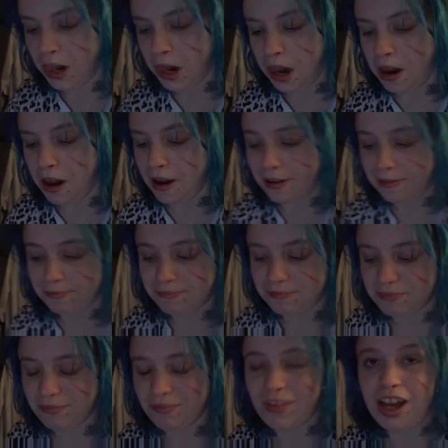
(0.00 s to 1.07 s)

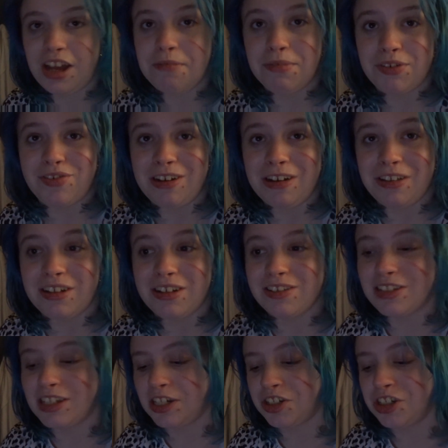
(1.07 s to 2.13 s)
I'd much rather
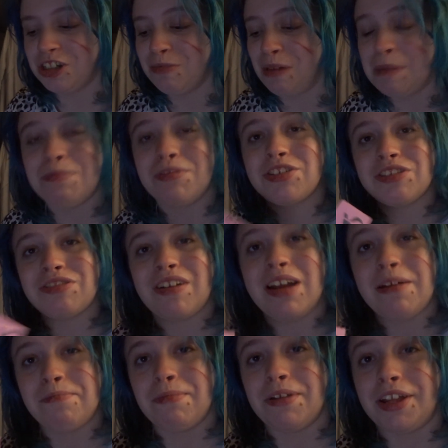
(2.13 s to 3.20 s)
stick to my
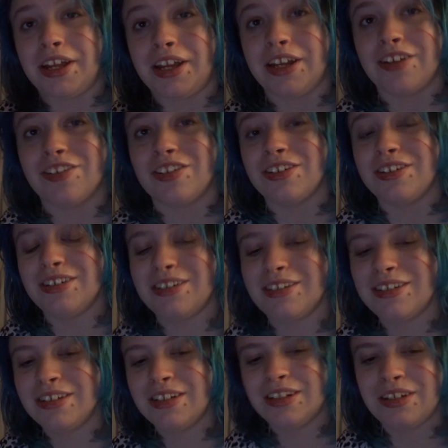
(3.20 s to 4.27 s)
prescribed medication,
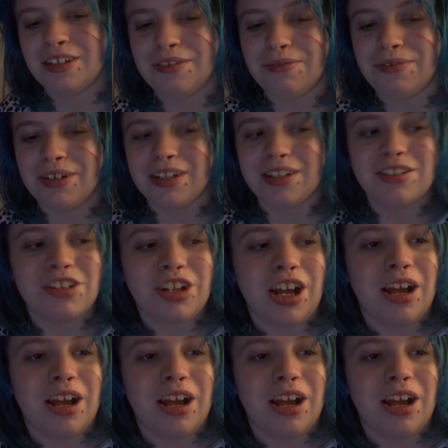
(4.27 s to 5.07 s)
which is